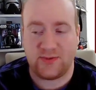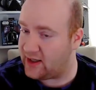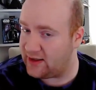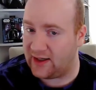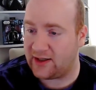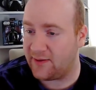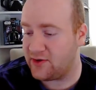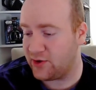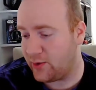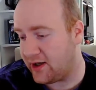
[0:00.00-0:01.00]
We got a lot
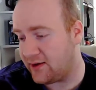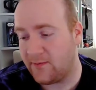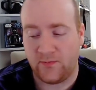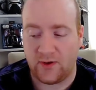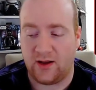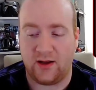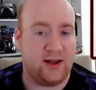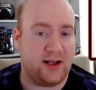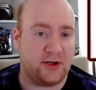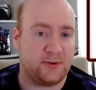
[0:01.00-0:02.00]
coming your way.
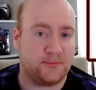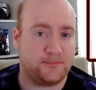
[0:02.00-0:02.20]
Later.